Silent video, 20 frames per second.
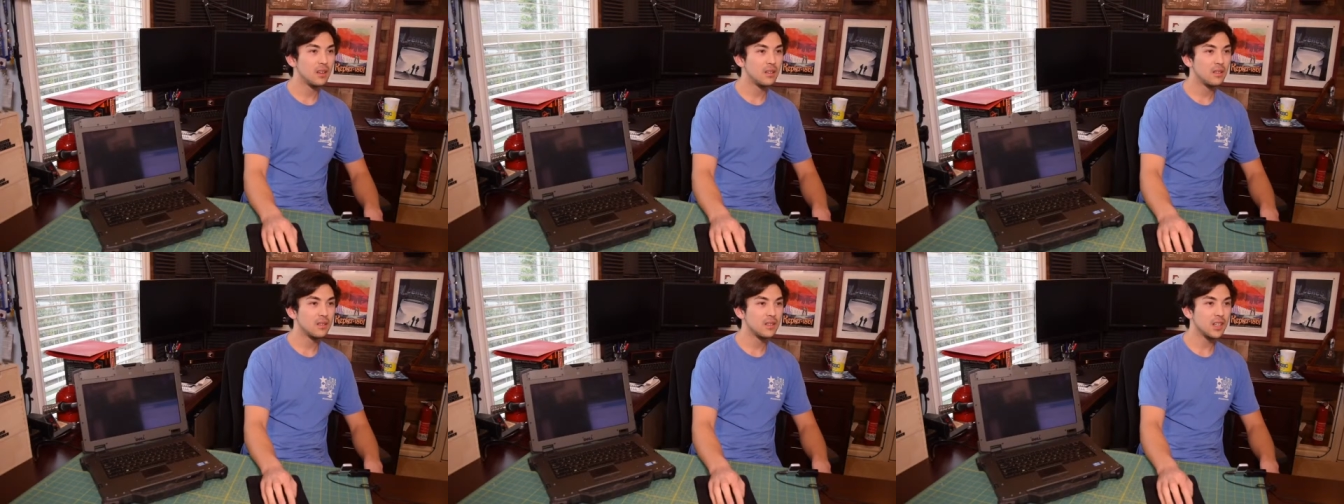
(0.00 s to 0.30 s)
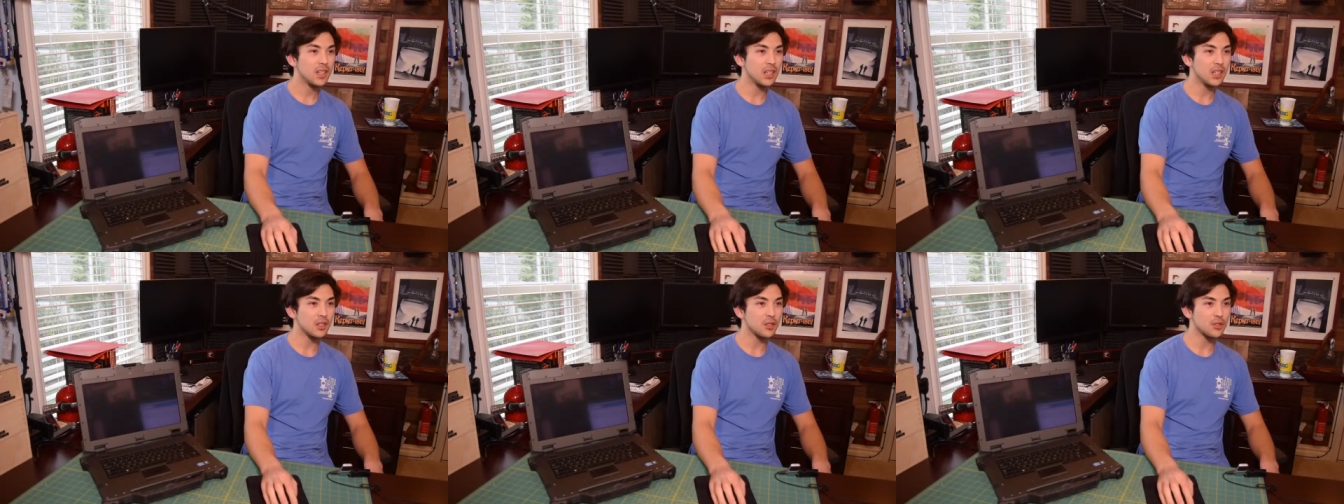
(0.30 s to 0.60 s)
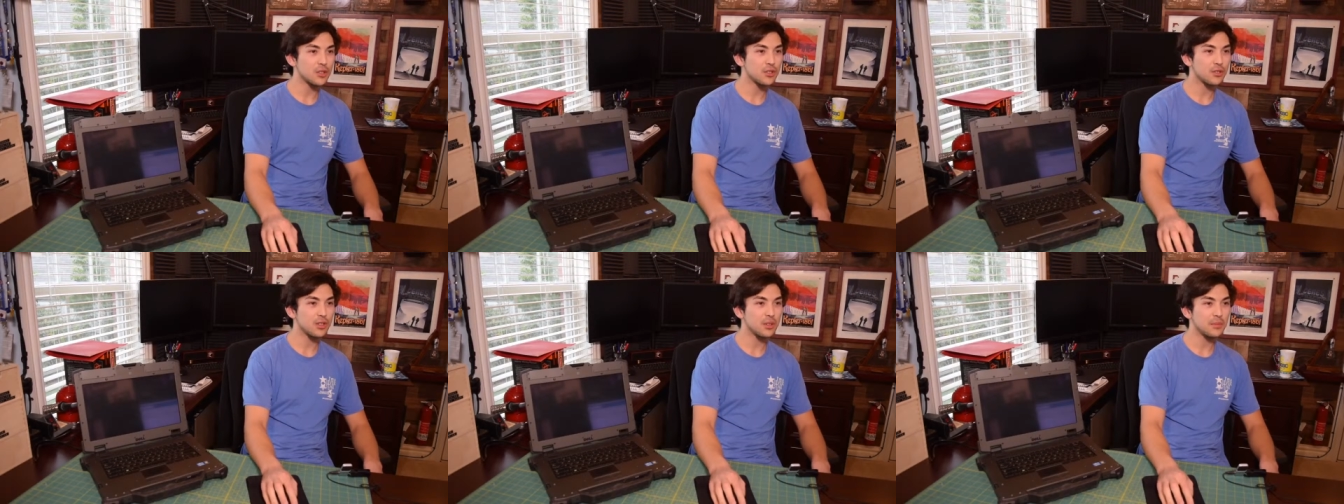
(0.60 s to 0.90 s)
the
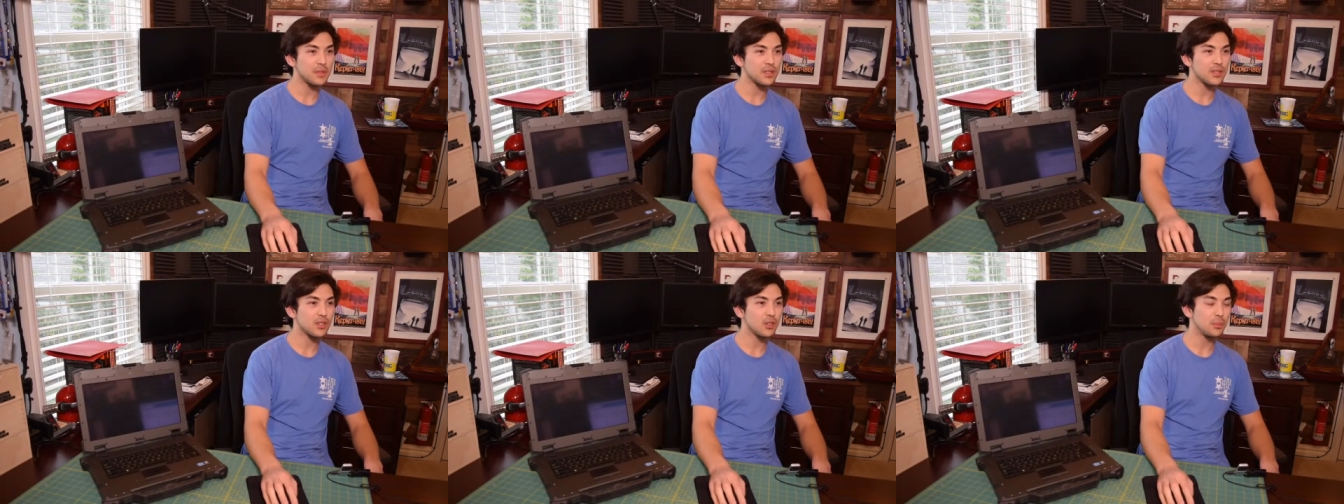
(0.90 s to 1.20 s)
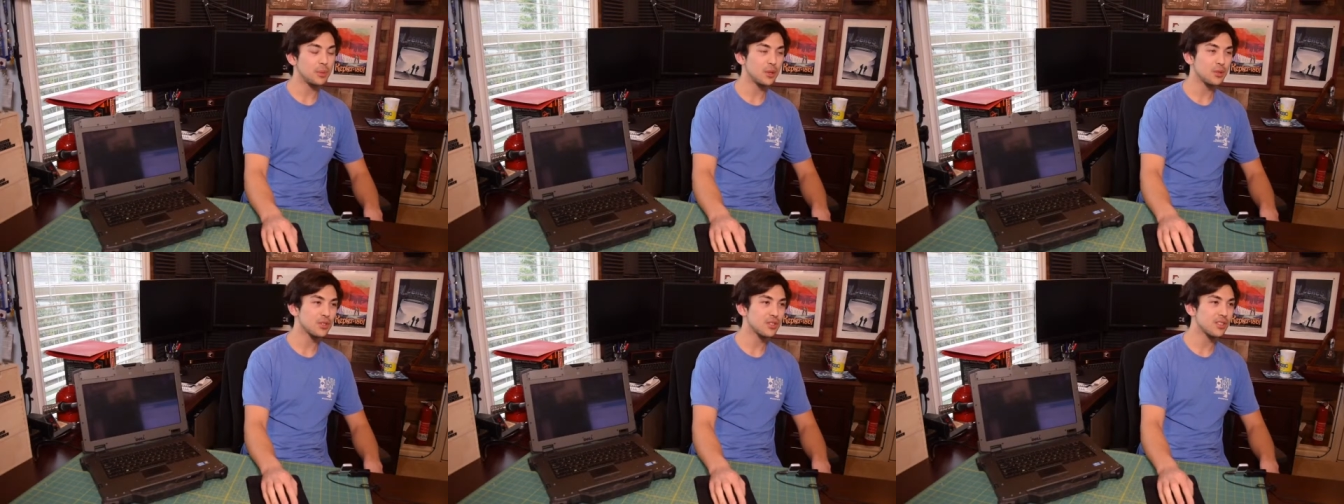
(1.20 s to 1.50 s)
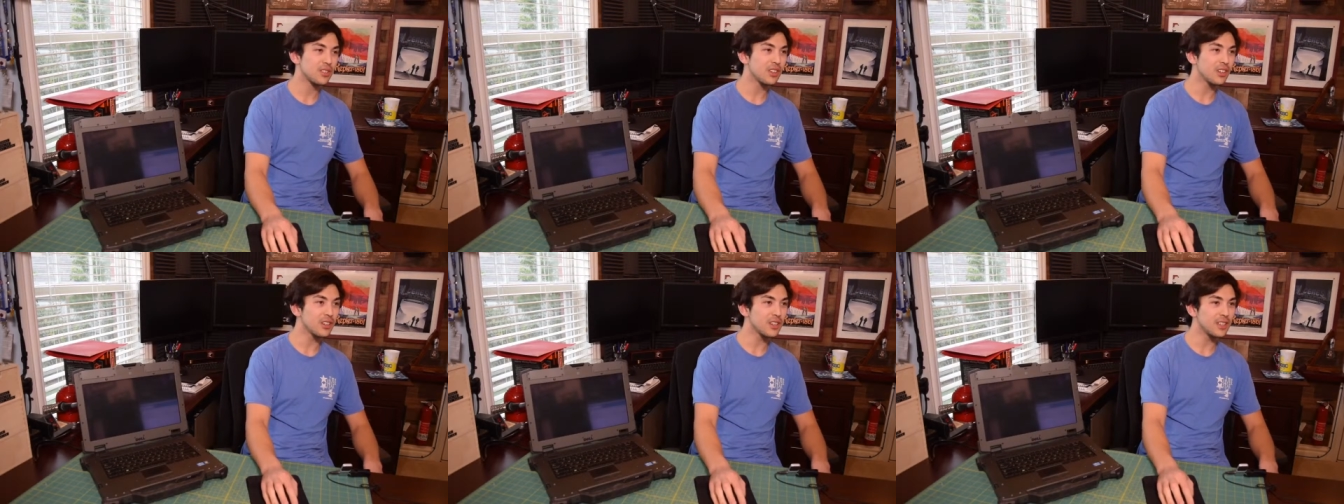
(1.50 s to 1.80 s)
other stream is still
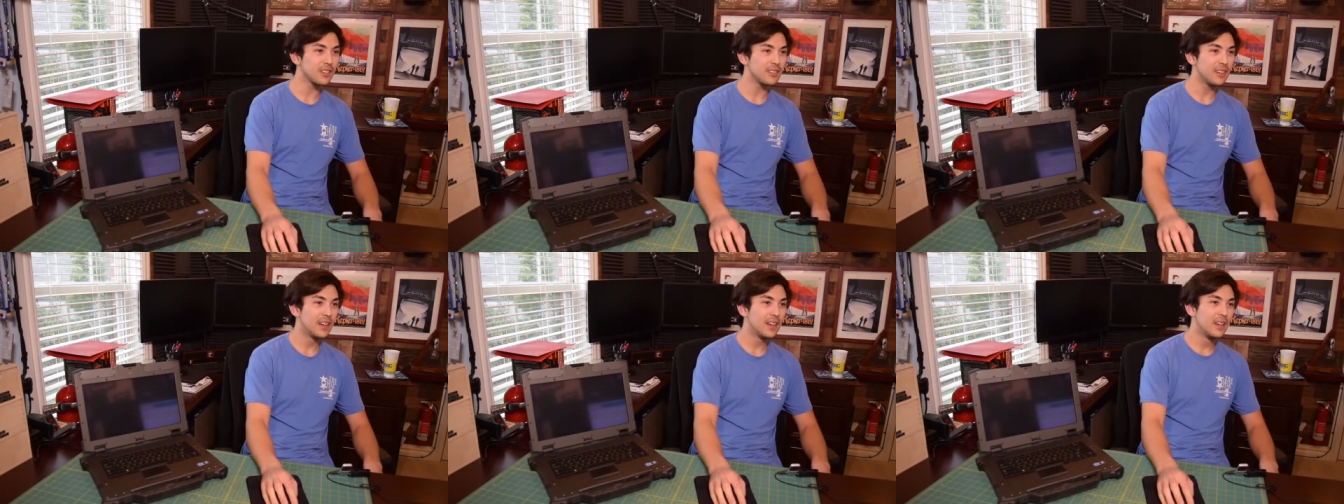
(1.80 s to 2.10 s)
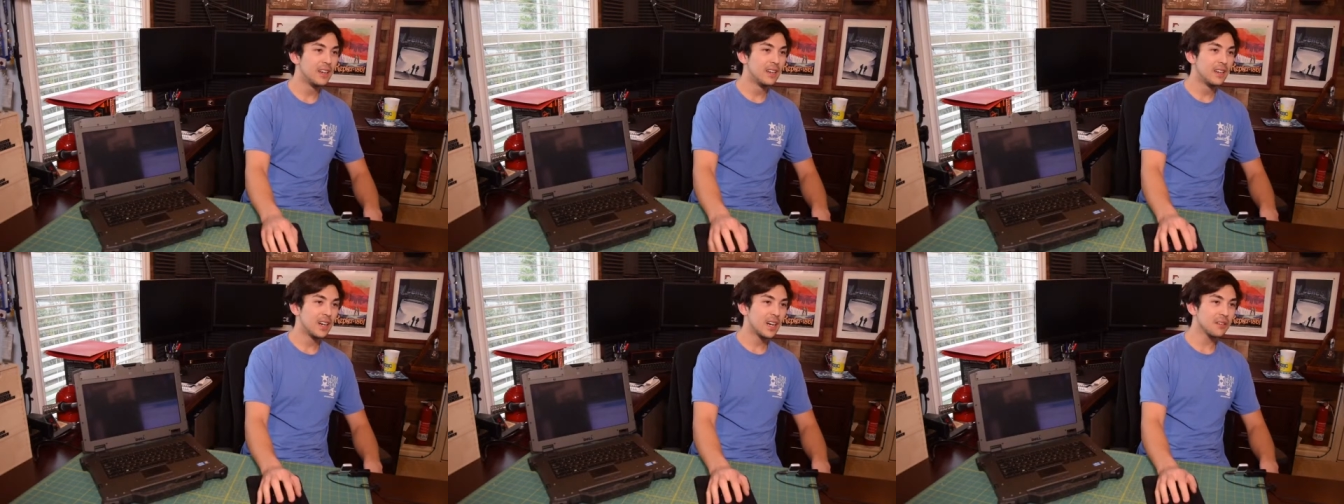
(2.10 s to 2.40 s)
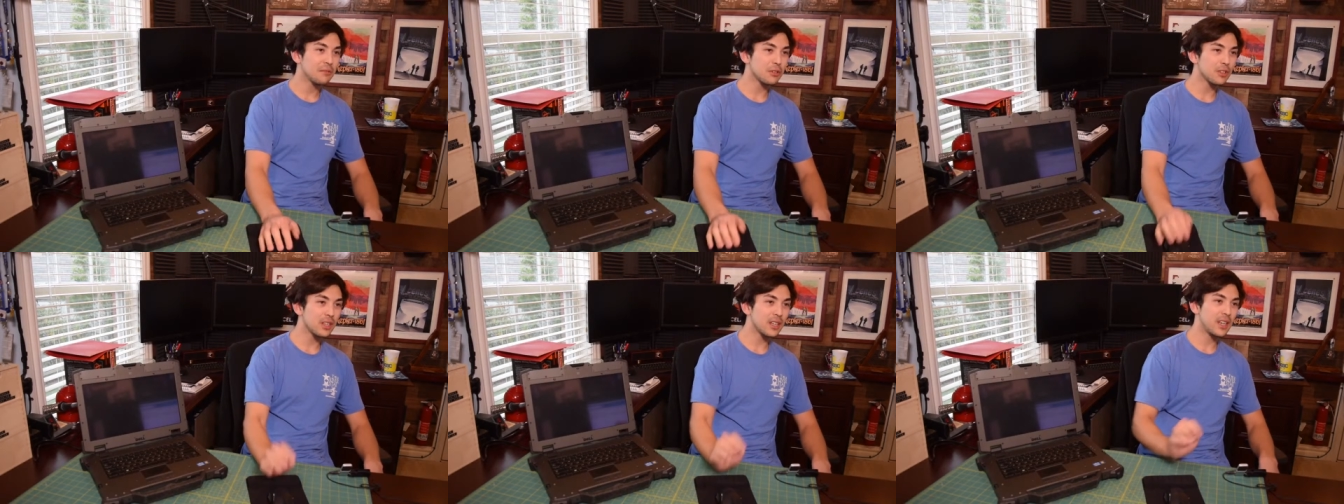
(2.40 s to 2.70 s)
posted. Darn it!
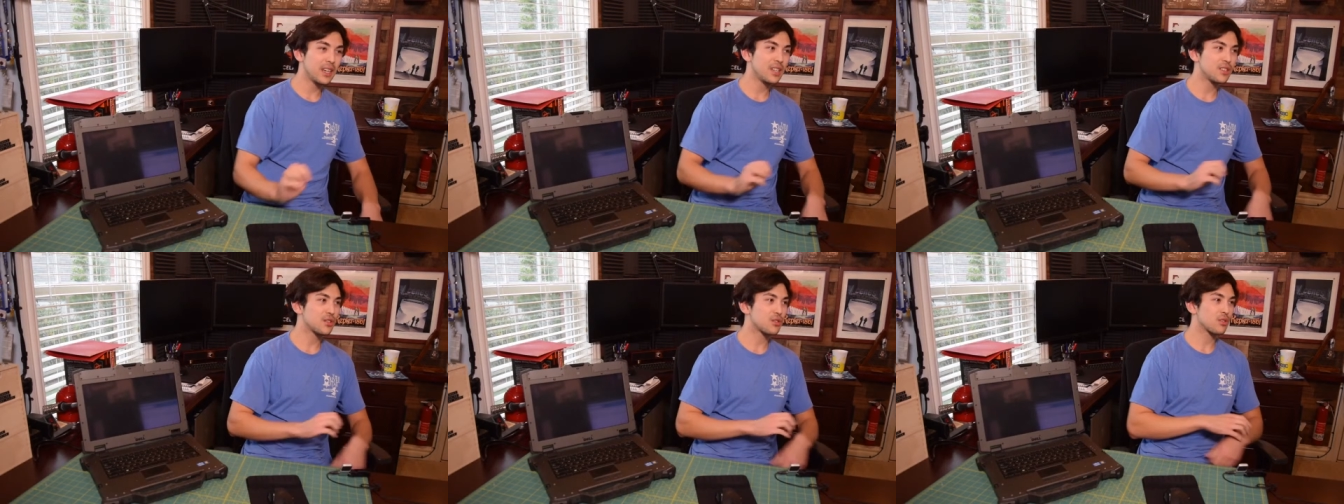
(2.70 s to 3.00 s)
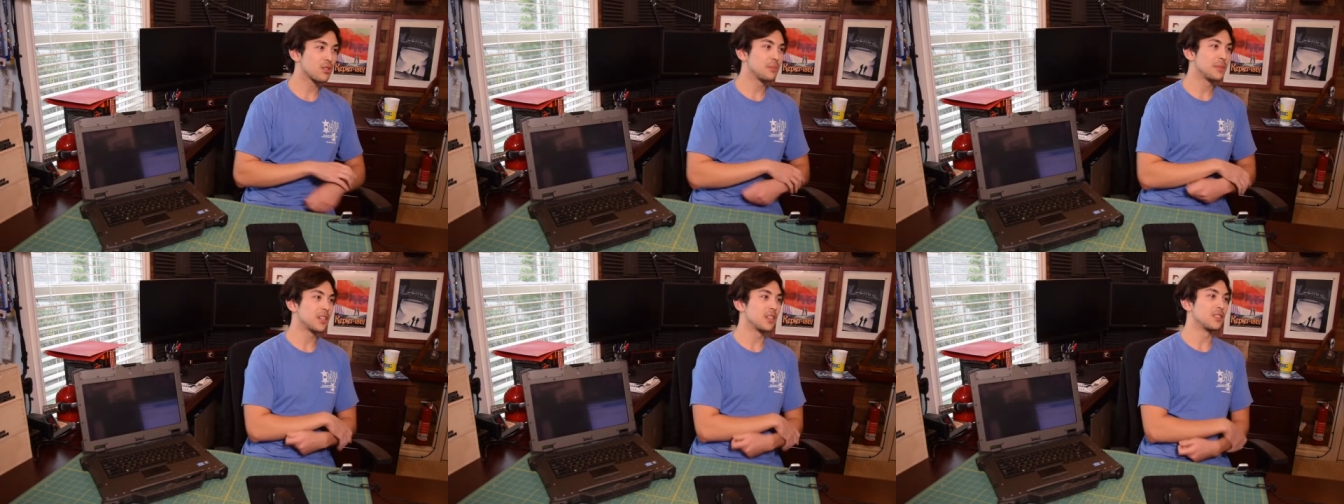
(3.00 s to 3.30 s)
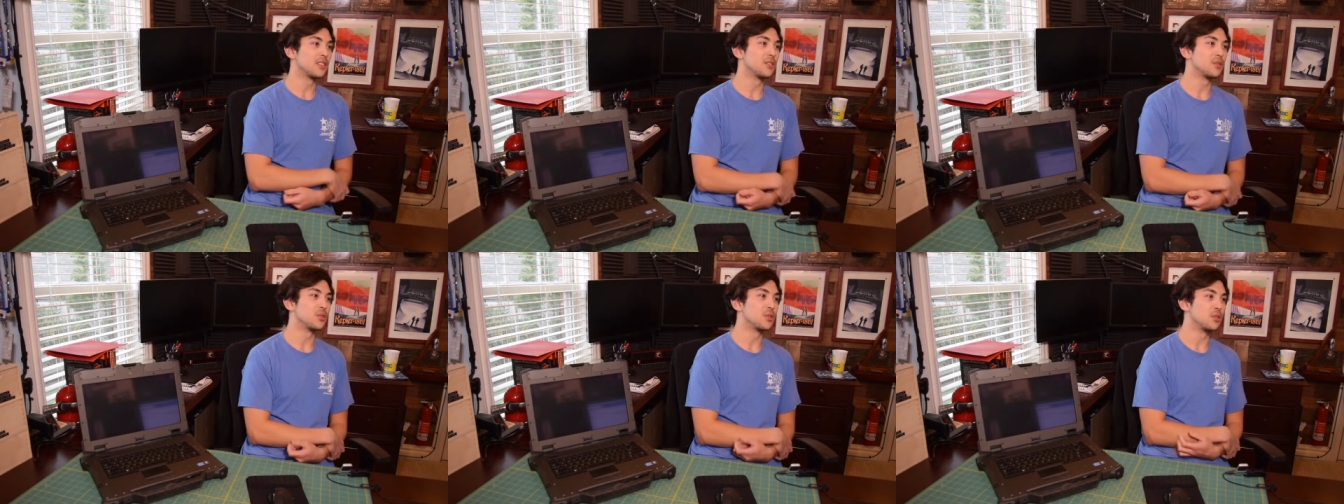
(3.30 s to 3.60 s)
I really hate streaming
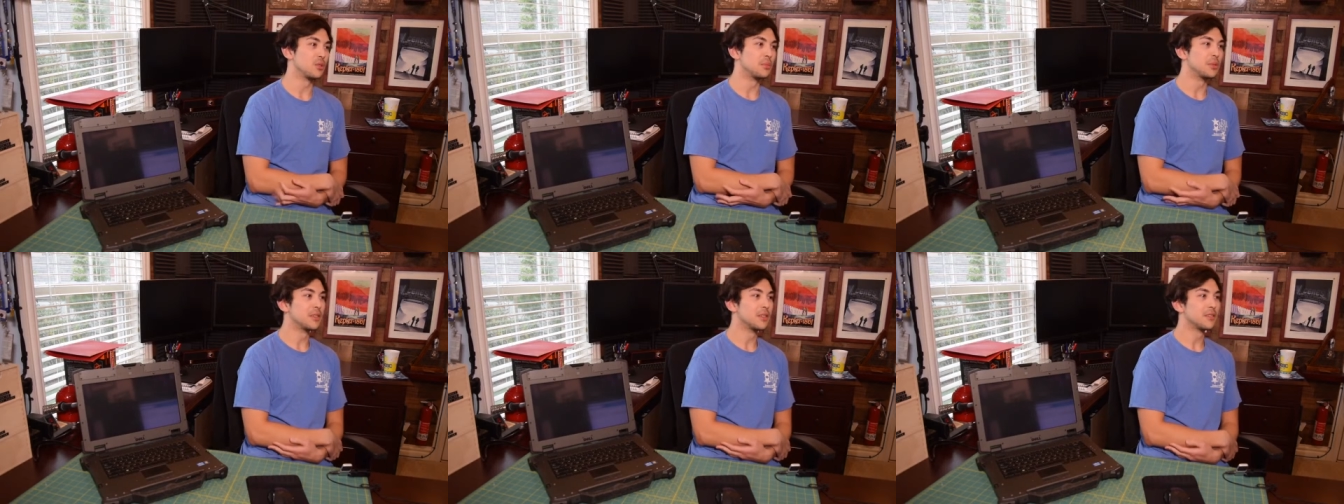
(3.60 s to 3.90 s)
on YouTube.